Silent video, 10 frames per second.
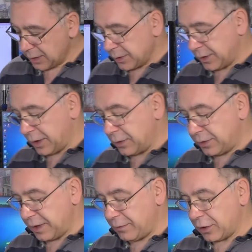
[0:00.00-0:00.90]
So
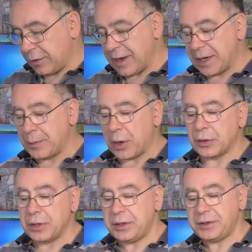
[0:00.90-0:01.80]
let's have a look around the box.
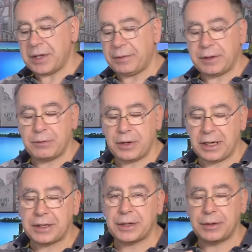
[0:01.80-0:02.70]
There's nothing
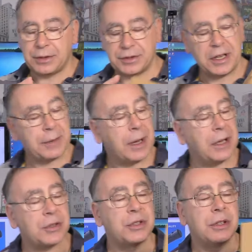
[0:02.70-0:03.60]
really to see
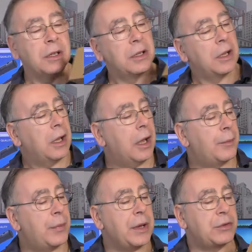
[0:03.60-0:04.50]
much. A
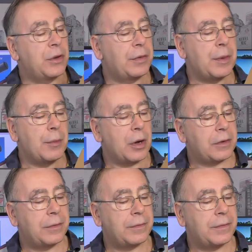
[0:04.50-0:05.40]
picture of the
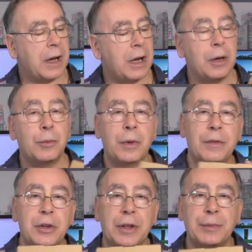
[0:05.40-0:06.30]
microphone with a
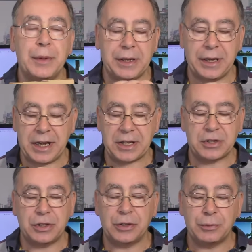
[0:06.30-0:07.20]
USB
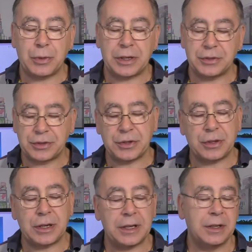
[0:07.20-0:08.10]
connection on one
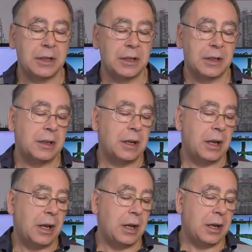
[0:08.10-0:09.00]
side.
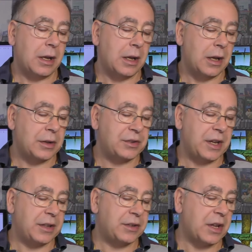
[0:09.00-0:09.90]
It
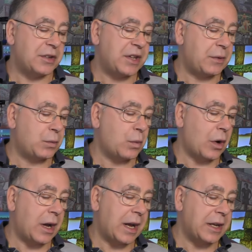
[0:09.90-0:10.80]
says a
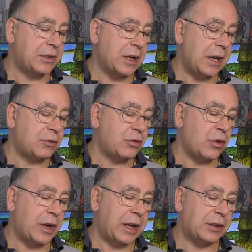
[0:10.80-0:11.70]
ZYH
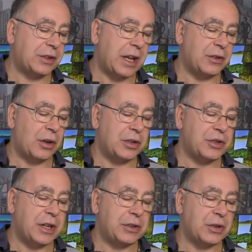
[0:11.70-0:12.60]
Electronic
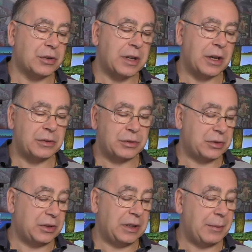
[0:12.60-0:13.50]
Technology .co
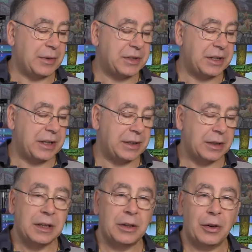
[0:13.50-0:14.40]
Limited
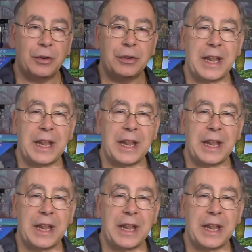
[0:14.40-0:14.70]
on